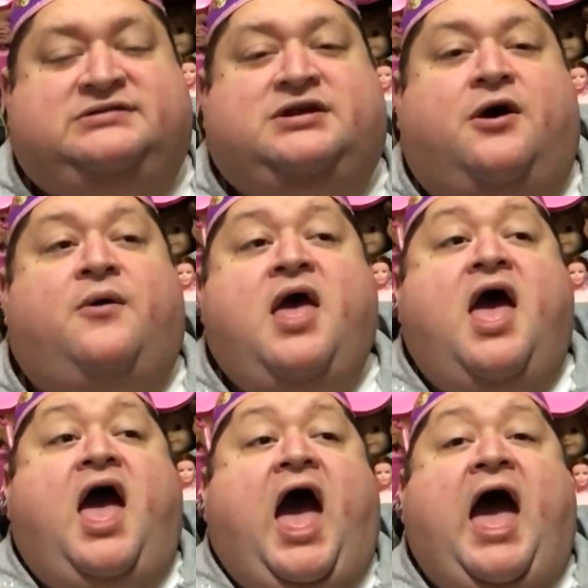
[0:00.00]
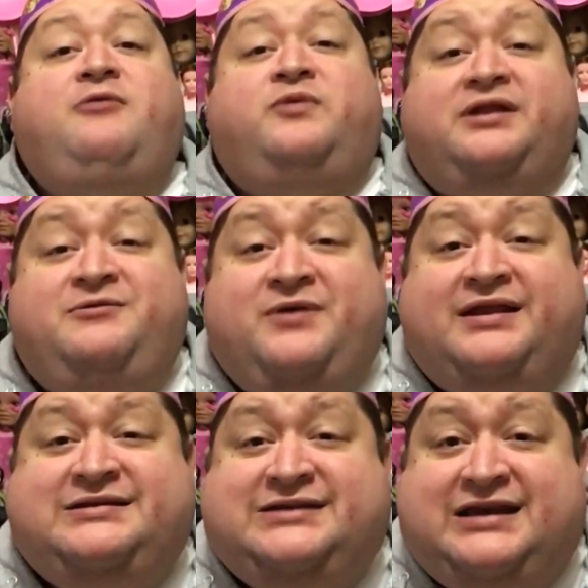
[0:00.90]
So I really,
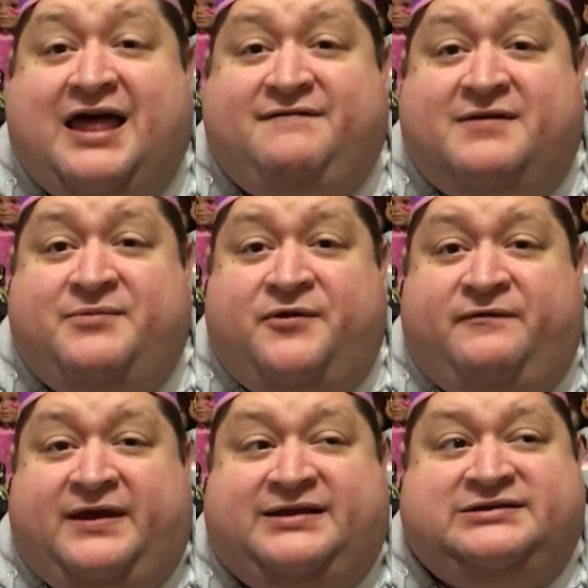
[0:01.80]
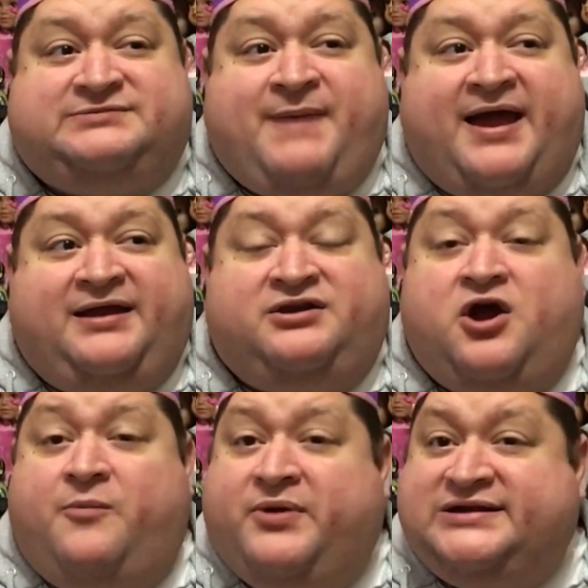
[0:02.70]
really did love the movie, despite
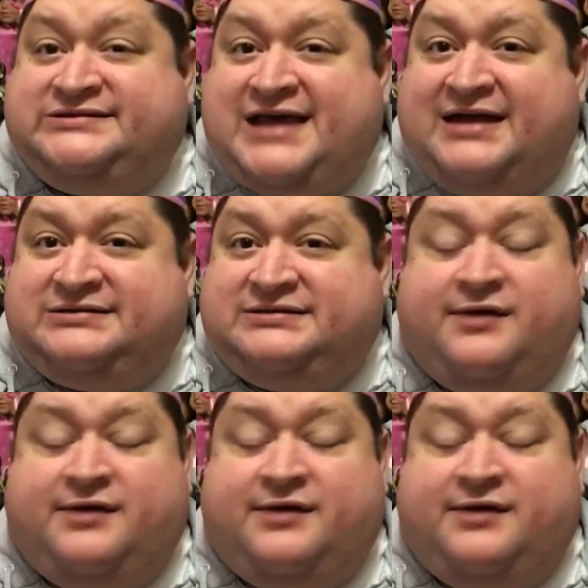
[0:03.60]
no princess.